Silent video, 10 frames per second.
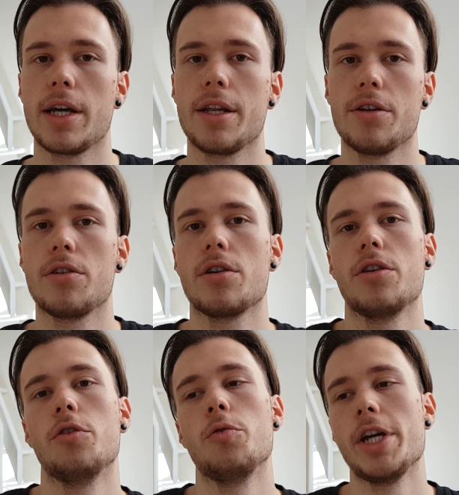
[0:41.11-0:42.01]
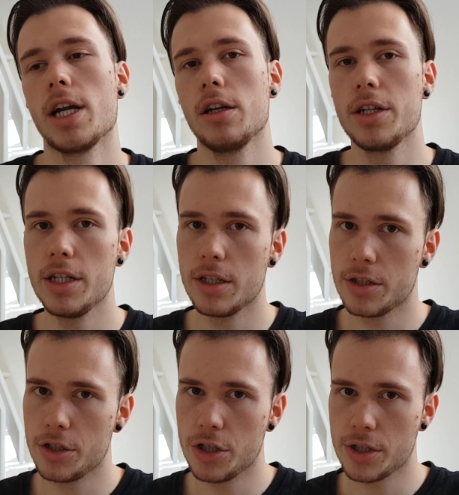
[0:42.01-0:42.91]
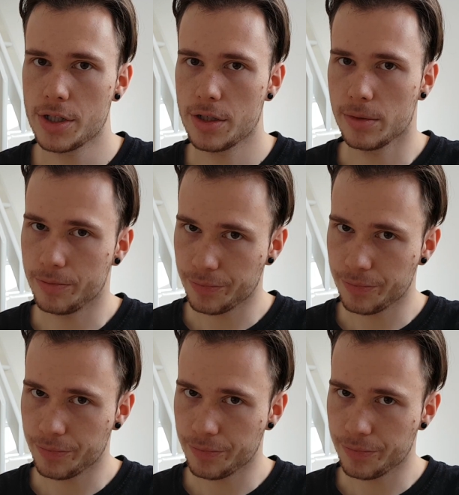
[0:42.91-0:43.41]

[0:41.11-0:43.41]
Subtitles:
And our reality is just